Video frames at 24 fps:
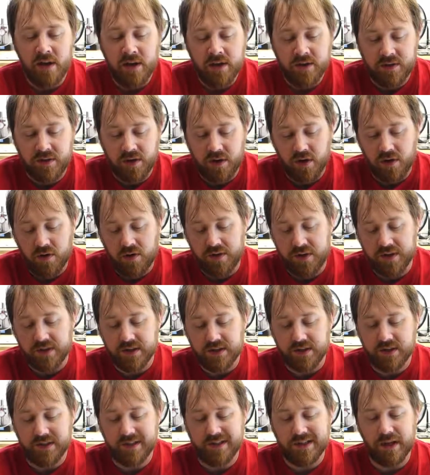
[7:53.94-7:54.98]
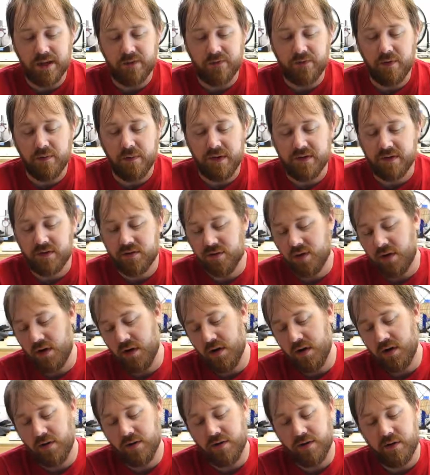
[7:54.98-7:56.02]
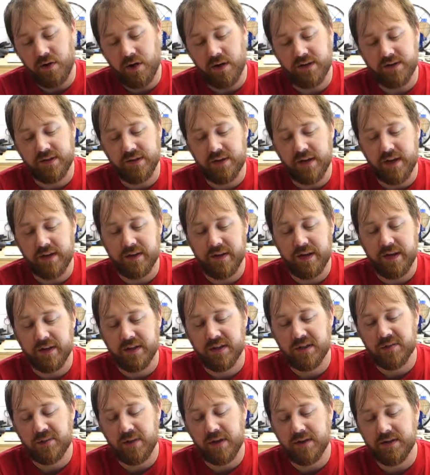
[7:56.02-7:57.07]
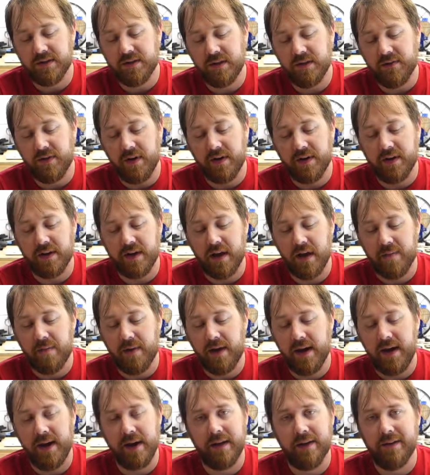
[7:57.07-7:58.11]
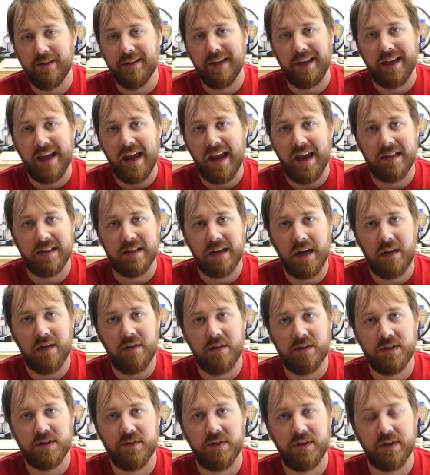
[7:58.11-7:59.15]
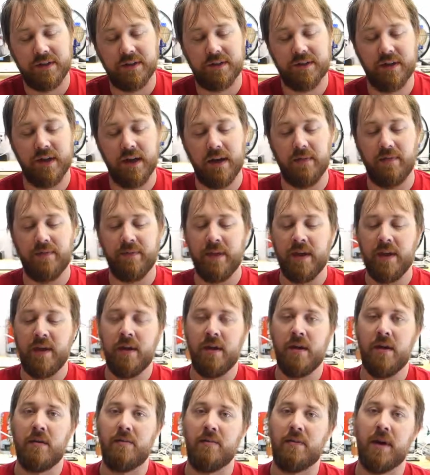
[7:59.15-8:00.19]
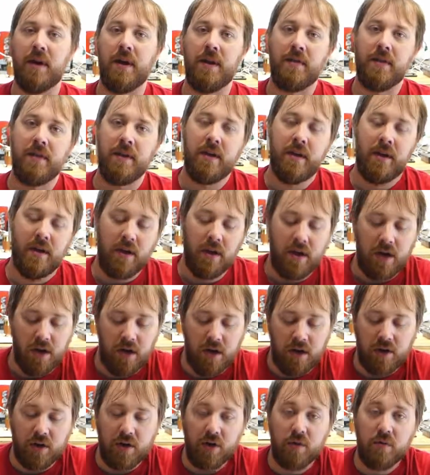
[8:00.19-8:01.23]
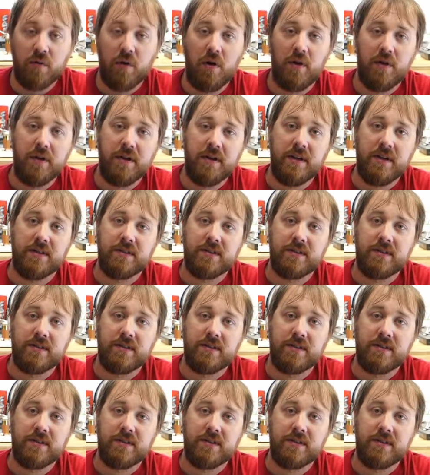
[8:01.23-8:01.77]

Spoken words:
So this is a set from Itutoyo. They're honestly not that expensive. I think I paid like $8 for this set, but a good quality